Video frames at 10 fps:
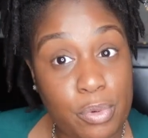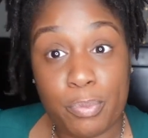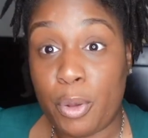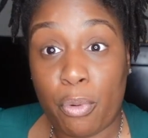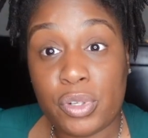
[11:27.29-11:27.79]

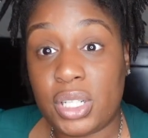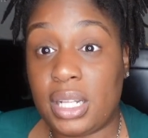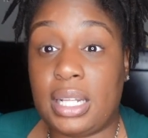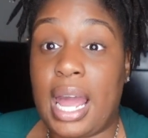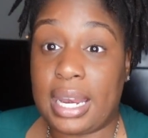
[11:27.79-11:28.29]
the bullshit
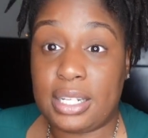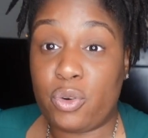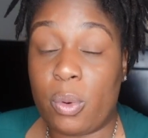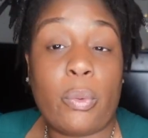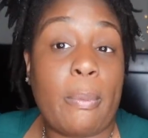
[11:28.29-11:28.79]
that they got to deal
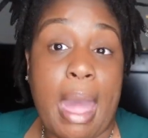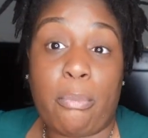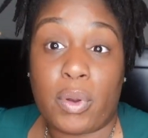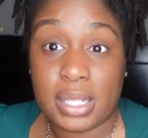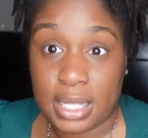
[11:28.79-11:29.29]
with Bad
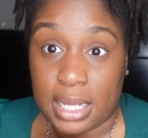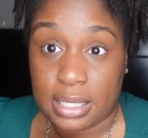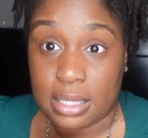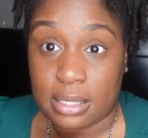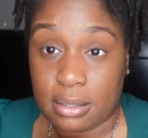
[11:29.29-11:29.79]
Boys Texas,